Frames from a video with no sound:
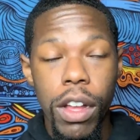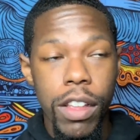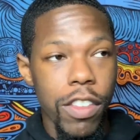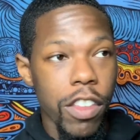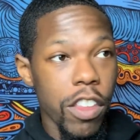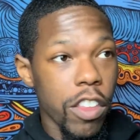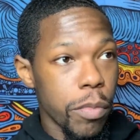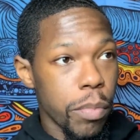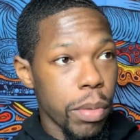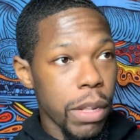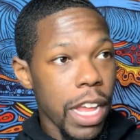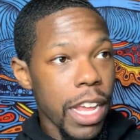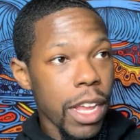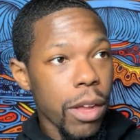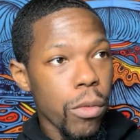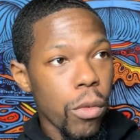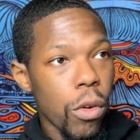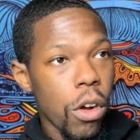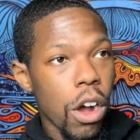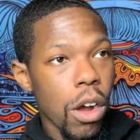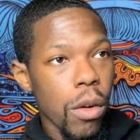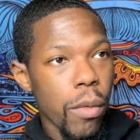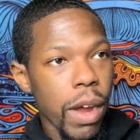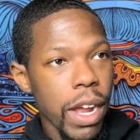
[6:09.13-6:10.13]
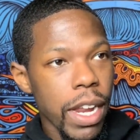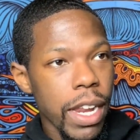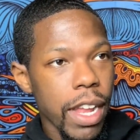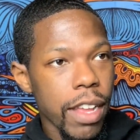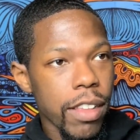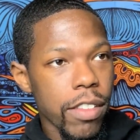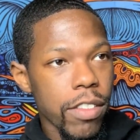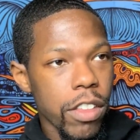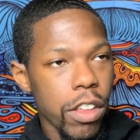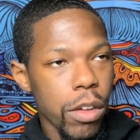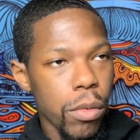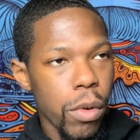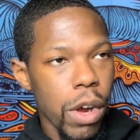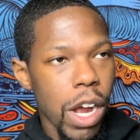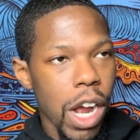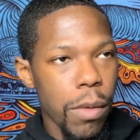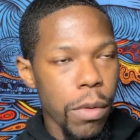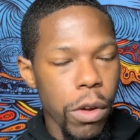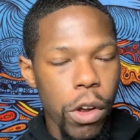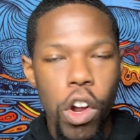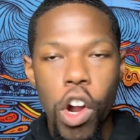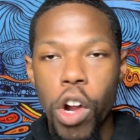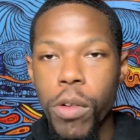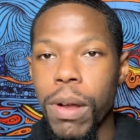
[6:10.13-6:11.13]
It's this blank wall right next to where I
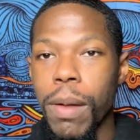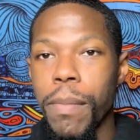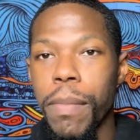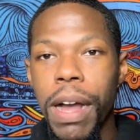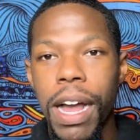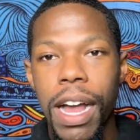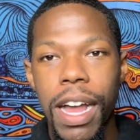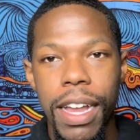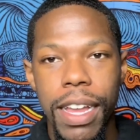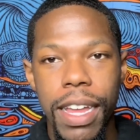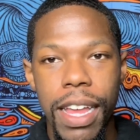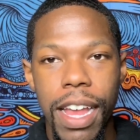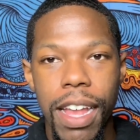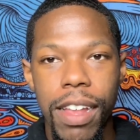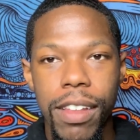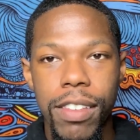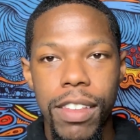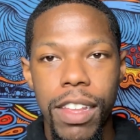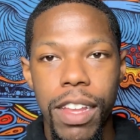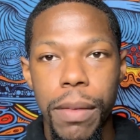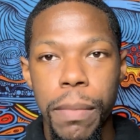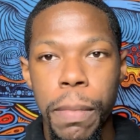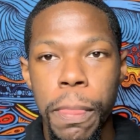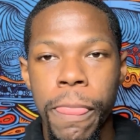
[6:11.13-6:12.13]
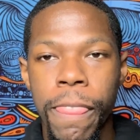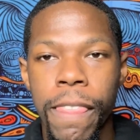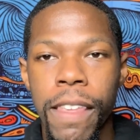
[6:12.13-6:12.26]
record my podcast at.